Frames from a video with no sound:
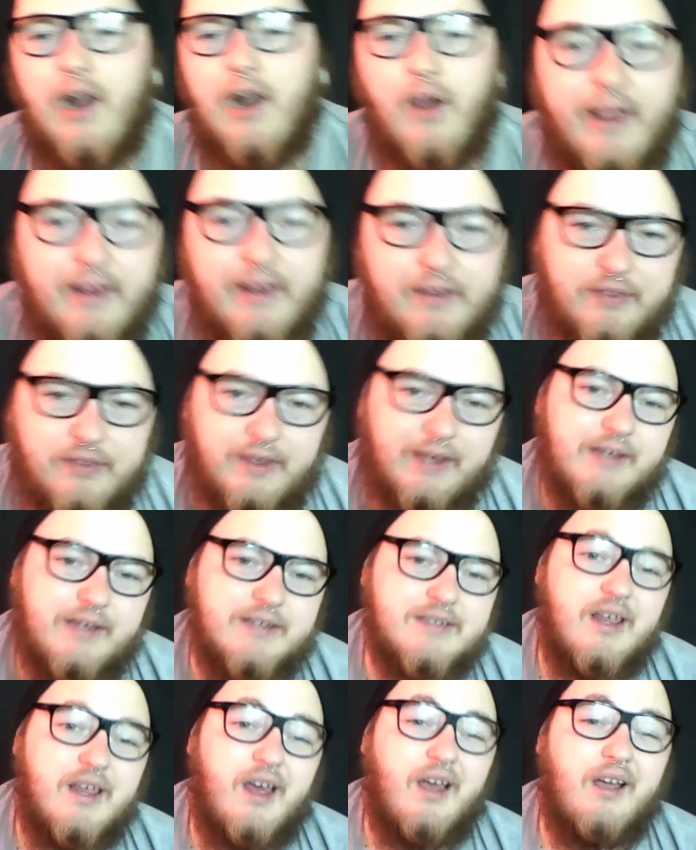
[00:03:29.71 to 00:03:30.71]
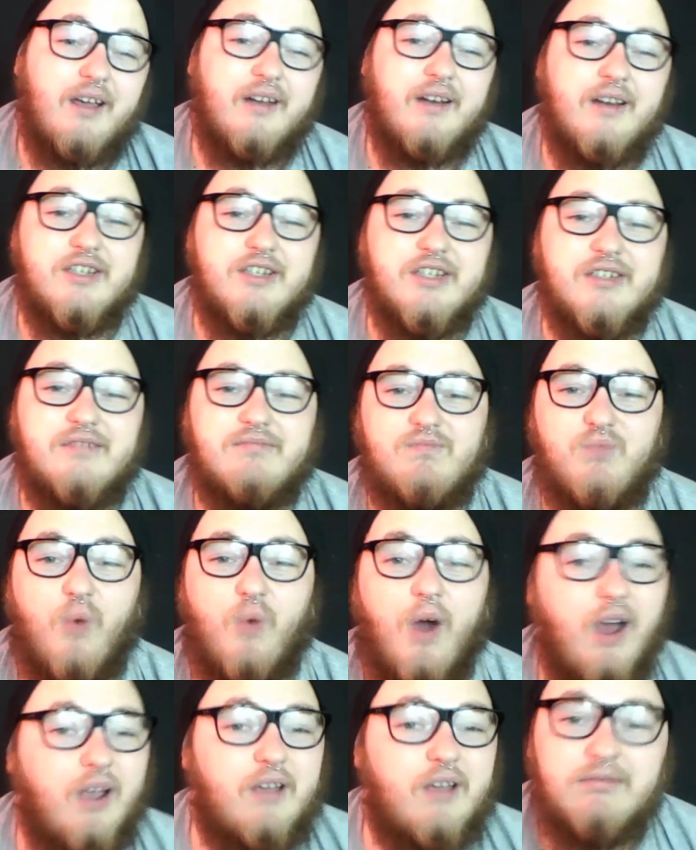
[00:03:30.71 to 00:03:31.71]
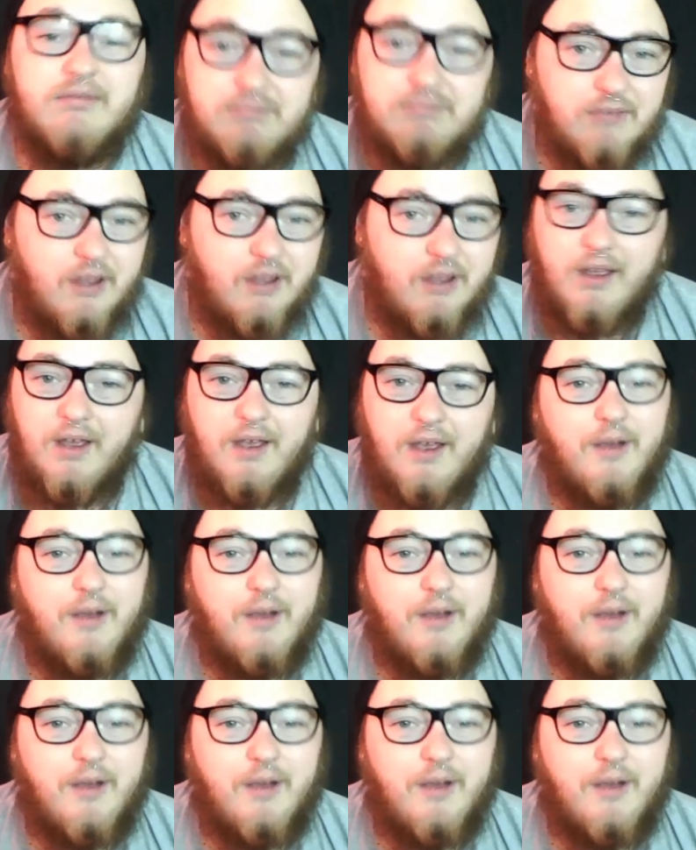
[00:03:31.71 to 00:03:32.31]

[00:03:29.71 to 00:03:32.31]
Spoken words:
I like things that are going to just work.